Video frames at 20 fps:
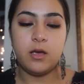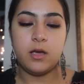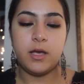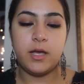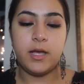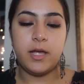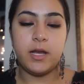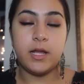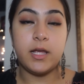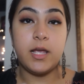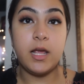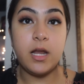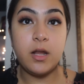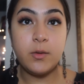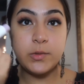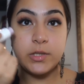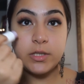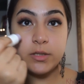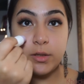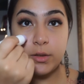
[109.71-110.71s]
And again,
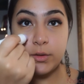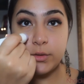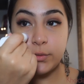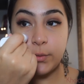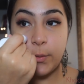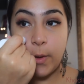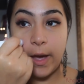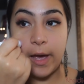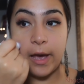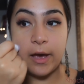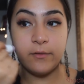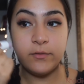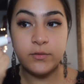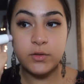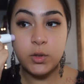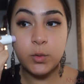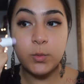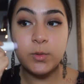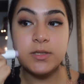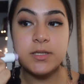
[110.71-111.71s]
I'm just gonna do half.
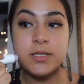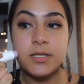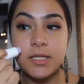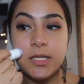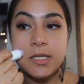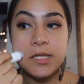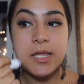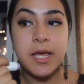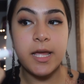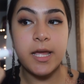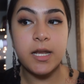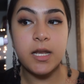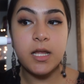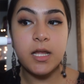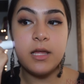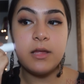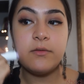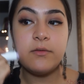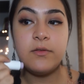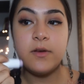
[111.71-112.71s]
So we'll see that
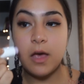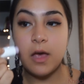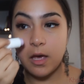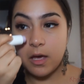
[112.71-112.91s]
if